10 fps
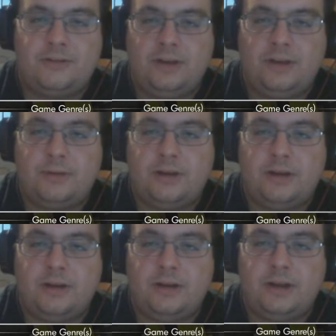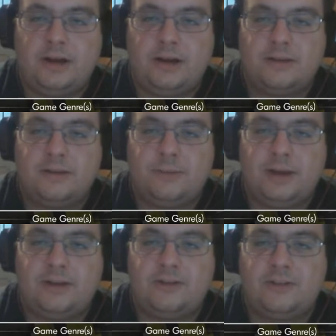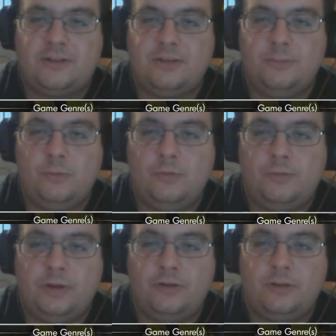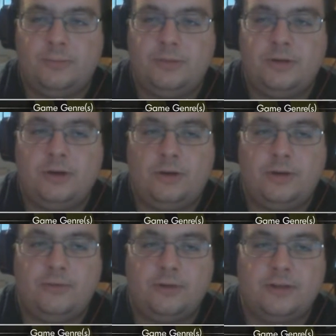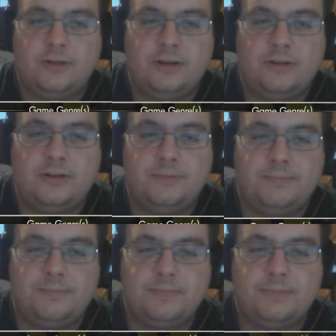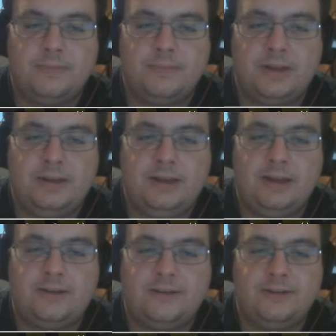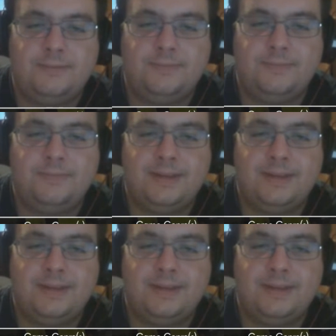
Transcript: This screen is particularly hard. The spikes move when you jump. Oh, I first tried it. Eat.